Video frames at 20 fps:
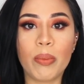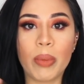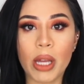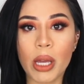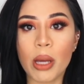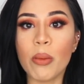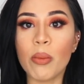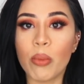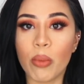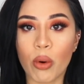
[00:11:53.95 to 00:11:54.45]

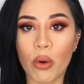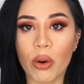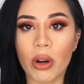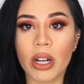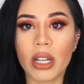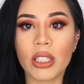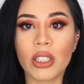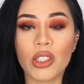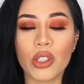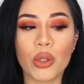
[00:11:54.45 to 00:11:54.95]
being
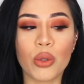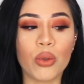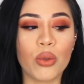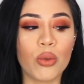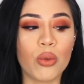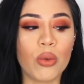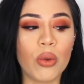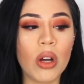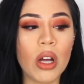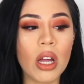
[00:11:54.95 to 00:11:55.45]
born
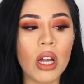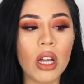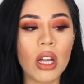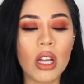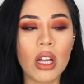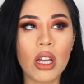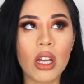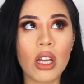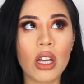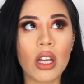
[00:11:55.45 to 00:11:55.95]
into
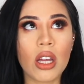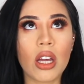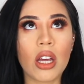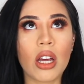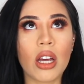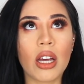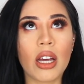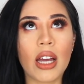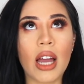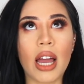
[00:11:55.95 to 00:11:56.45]

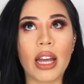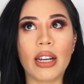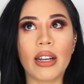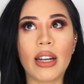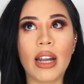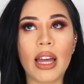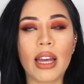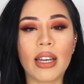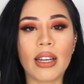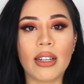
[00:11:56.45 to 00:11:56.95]
kind
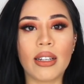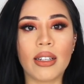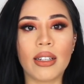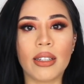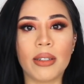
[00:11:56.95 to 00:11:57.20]
of like